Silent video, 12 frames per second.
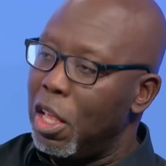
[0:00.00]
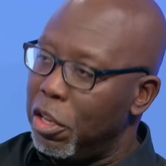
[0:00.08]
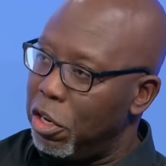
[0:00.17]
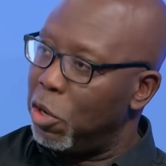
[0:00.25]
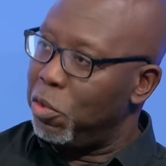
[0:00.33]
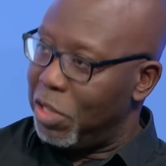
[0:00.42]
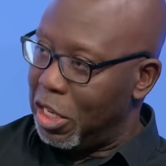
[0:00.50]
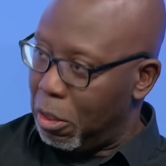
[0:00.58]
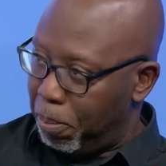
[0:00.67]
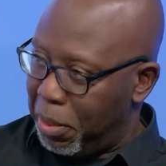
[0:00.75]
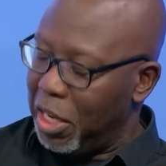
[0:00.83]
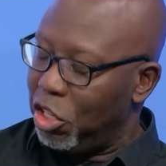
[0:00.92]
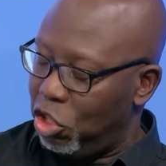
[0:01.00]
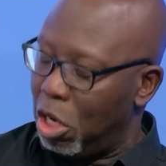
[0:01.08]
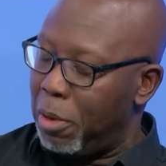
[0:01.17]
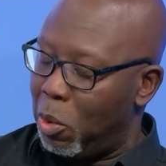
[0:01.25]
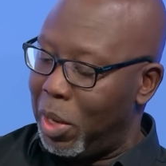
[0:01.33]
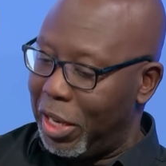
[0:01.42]
knows that the
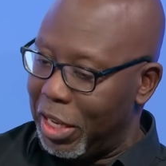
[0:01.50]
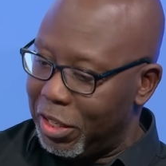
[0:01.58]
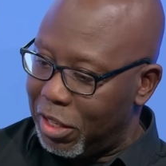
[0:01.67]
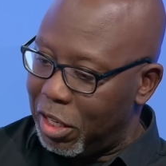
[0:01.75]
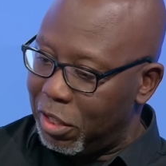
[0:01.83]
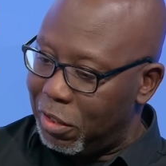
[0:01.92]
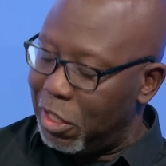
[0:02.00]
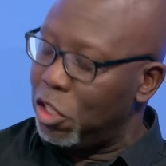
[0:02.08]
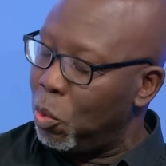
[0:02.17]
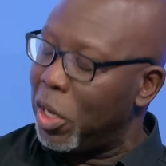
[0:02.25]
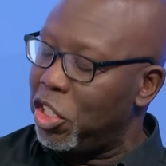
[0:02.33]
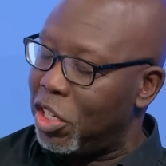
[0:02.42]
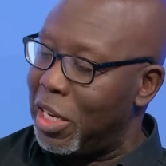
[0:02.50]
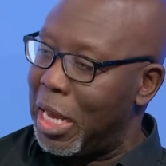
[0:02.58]
PGMOL is in a situation